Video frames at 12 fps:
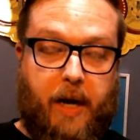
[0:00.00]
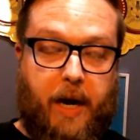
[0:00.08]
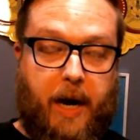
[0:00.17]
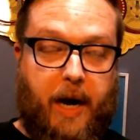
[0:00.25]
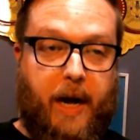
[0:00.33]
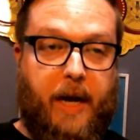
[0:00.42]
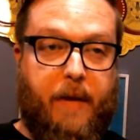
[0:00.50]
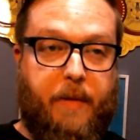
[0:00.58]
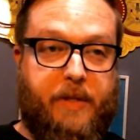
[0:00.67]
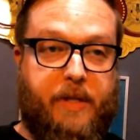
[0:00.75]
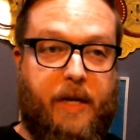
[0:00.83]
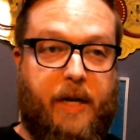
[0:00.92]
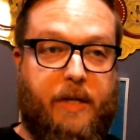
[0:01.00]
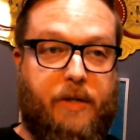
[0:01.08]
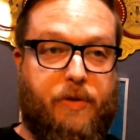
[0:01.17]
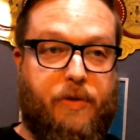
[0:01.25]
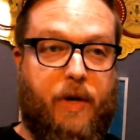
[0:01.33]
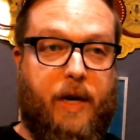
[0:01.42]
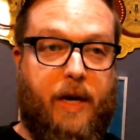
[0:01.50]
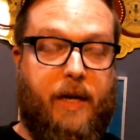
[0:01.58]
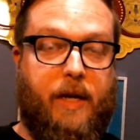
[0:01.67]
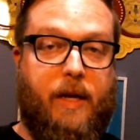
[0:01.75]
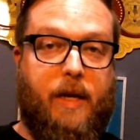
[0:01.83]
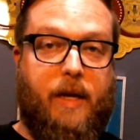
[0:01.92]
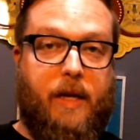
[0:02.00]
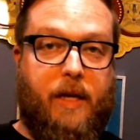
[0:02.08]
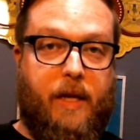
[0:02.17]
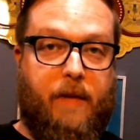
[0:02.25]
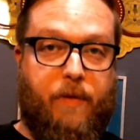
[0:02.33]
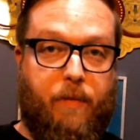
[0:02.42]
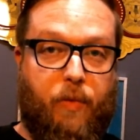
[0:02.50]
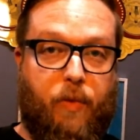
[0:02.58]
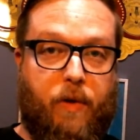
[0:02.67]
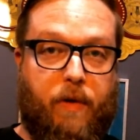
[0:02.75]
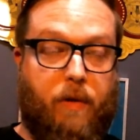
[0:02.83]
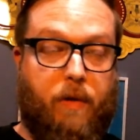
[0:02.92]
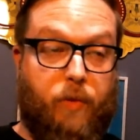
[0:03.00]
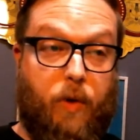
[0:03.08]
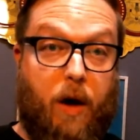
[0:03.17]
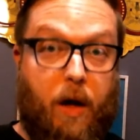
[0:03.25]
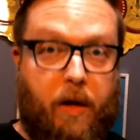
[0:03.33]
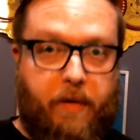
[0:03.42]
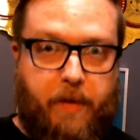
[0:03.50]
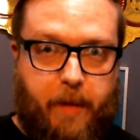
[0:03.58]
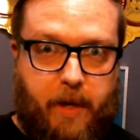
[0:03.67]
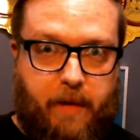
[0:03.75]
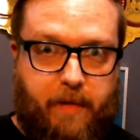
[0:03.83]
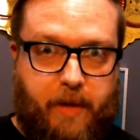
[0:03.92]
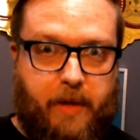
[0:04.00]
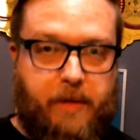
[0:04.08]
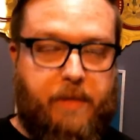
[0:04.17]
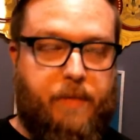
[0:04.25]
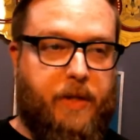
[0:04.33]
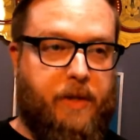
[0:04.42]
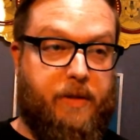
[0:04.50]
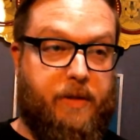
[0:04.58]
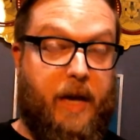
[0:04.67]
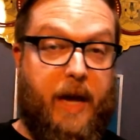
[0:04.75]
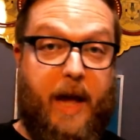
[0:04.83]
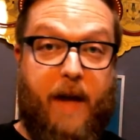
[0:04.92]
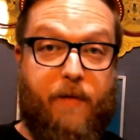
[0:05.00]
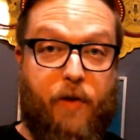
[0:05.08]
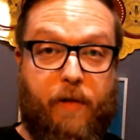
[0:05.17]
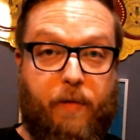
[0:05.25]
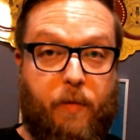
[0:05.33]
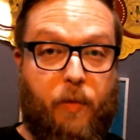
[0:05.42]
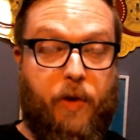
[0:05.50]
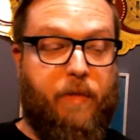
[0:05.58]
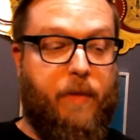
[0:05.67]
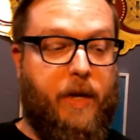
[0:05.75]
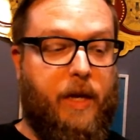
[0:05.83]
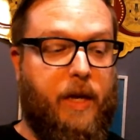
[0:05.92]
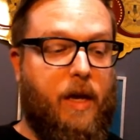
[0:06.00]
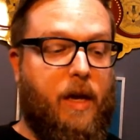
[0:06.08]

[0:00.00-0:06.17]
I am excited to try even more, well, all of the Benavides, because I have all of them with me.